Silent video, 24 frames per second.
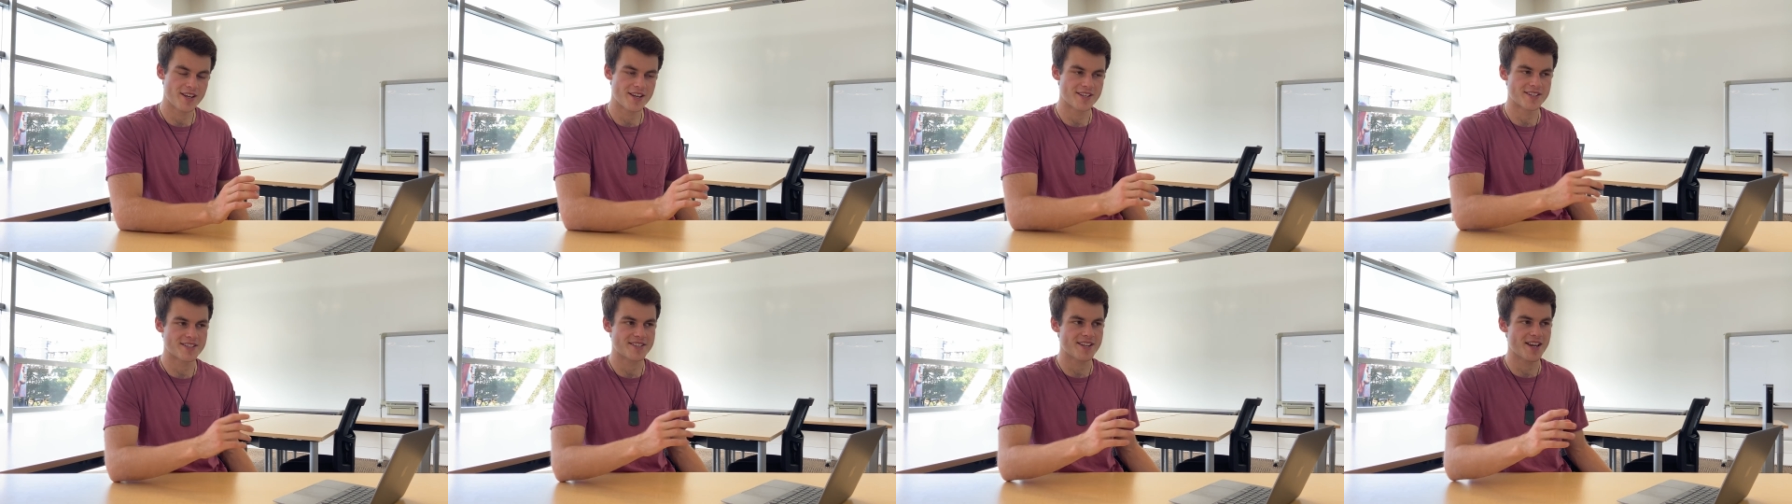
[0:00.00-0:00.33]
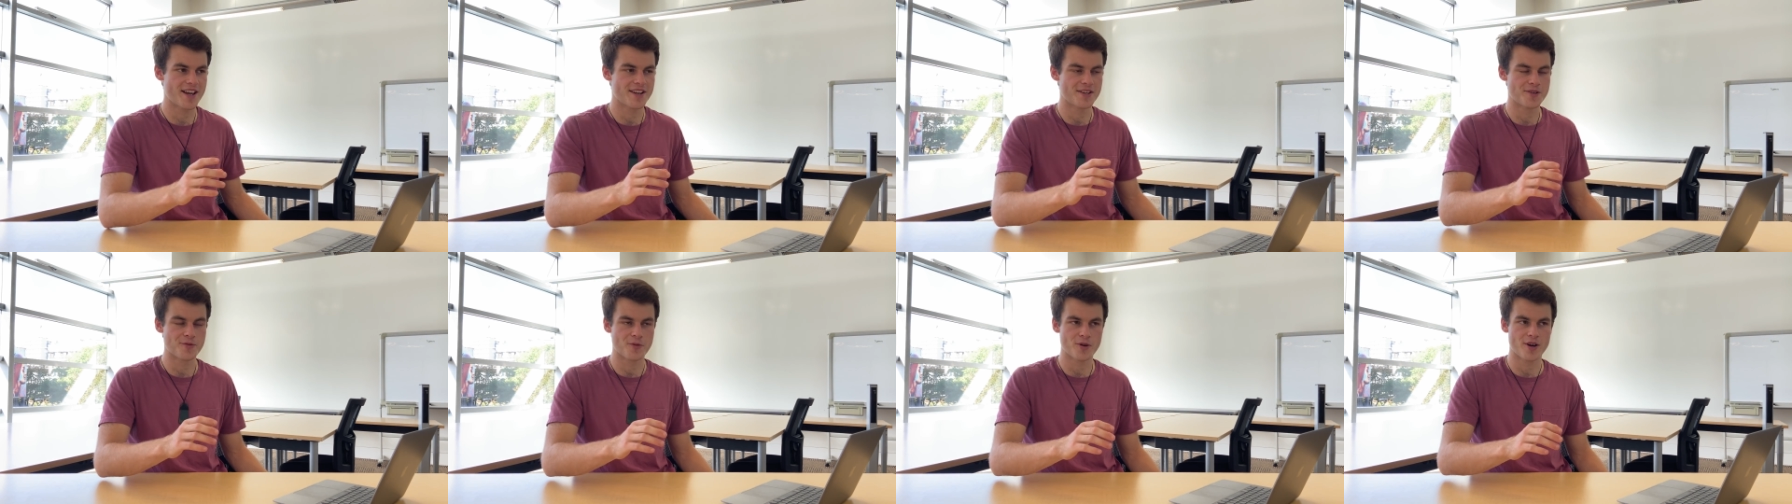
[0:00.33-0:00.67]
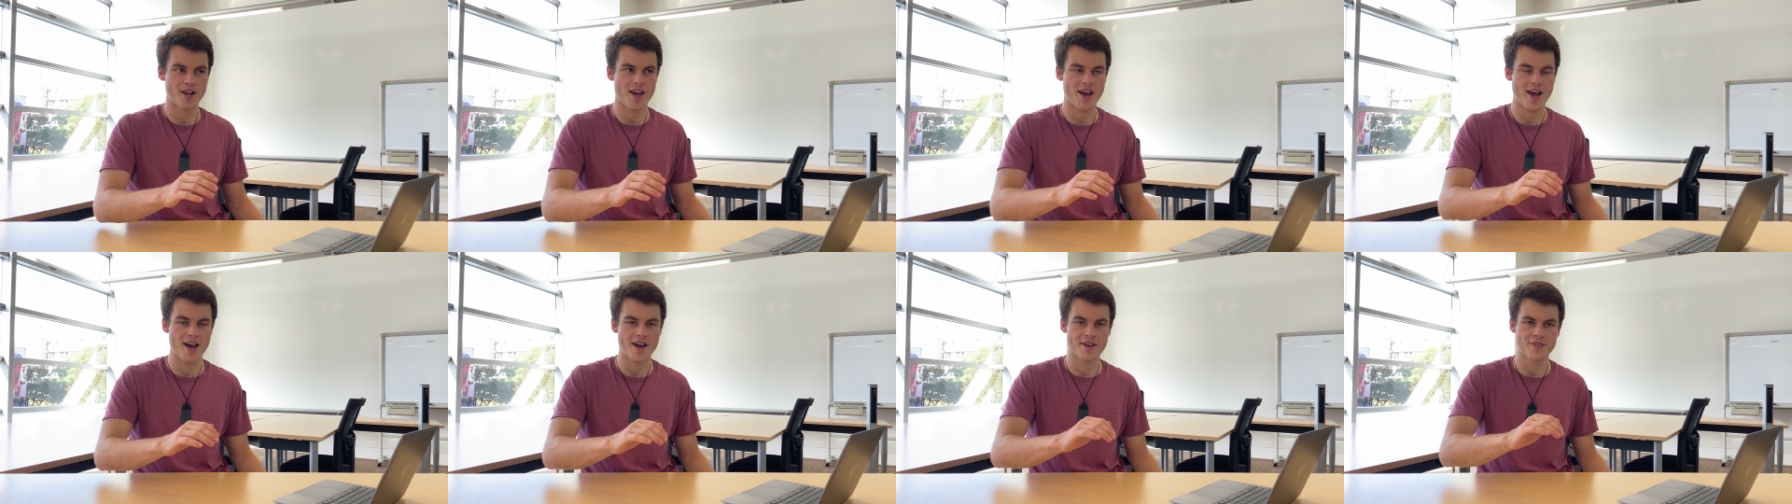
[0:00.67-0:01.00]
Instead, you
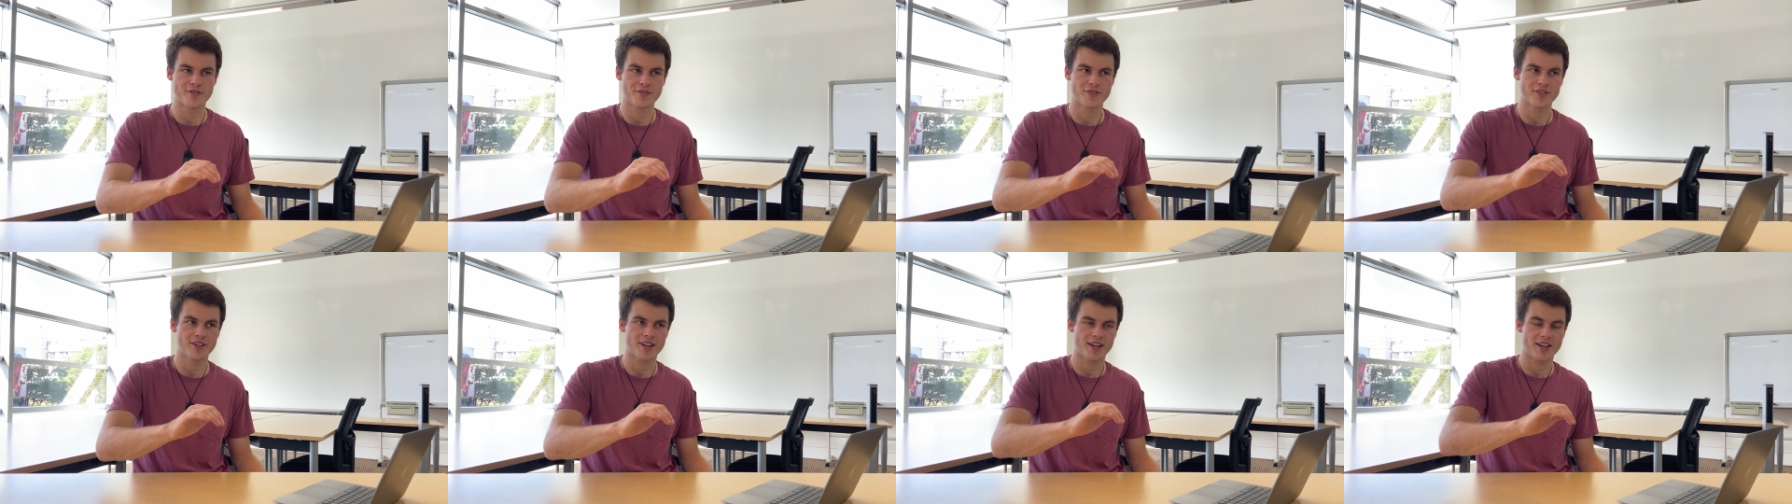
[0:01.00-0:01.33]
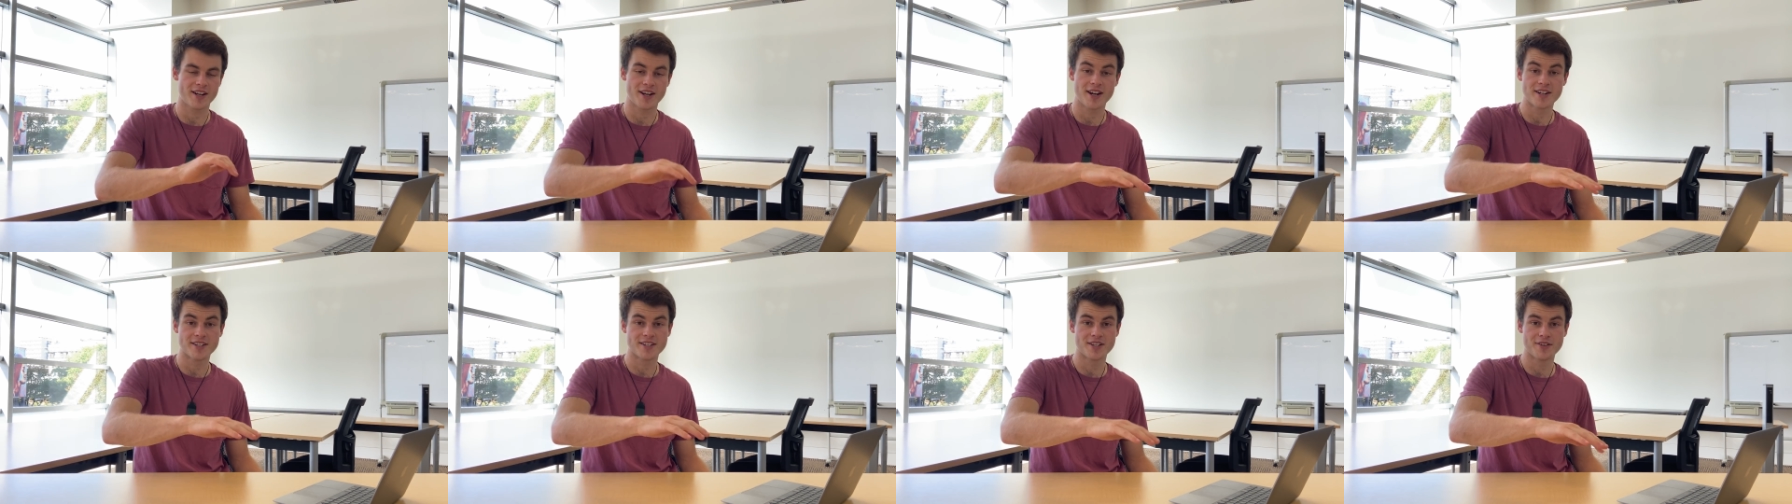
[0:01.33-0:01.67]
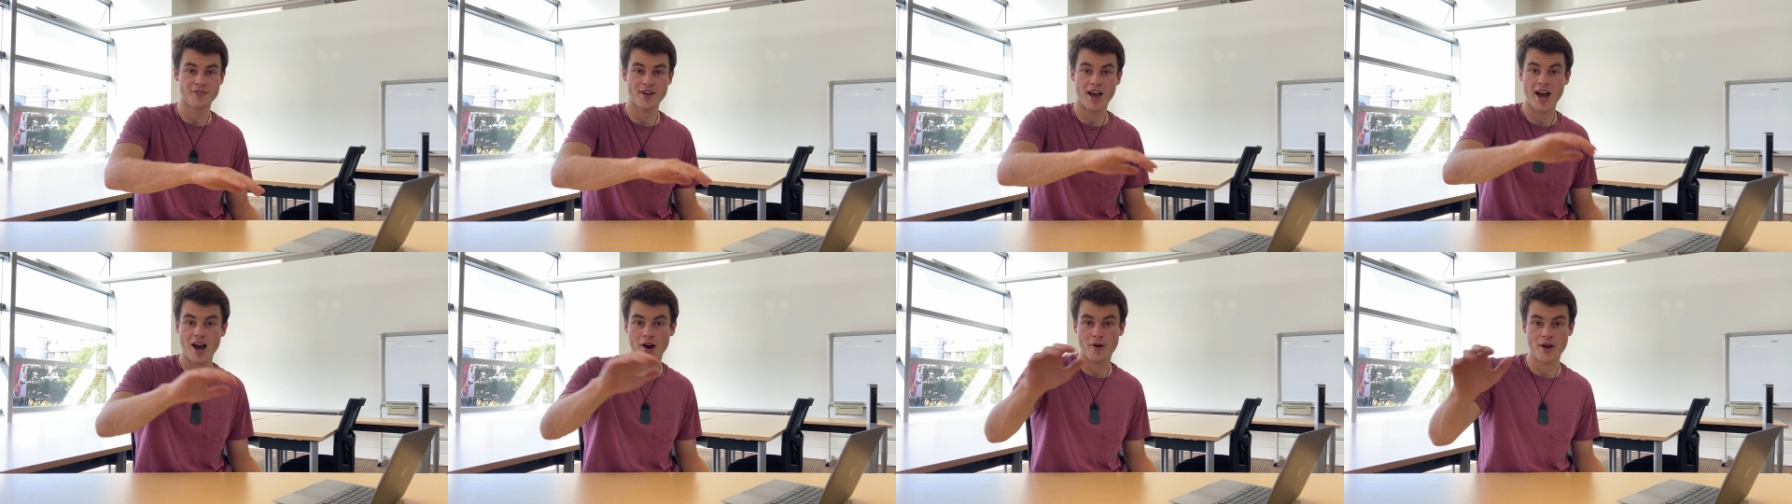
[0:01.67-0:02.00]
want to have like an idea
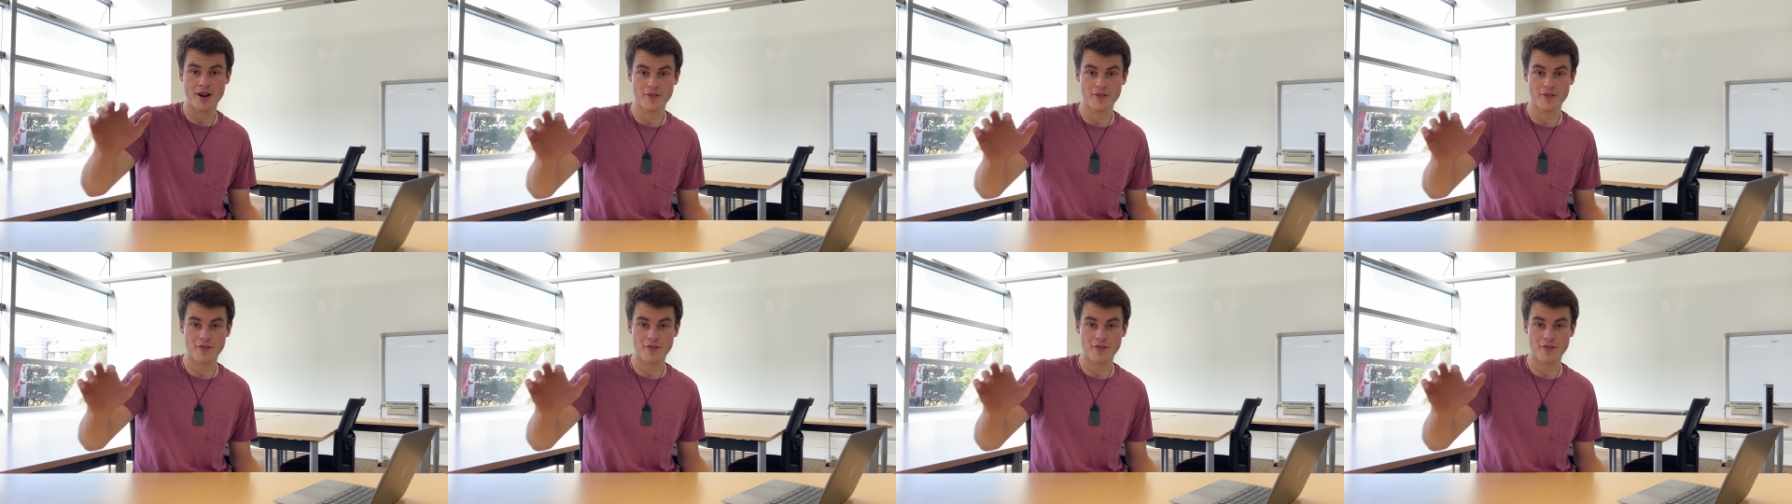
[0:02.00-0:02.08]
of how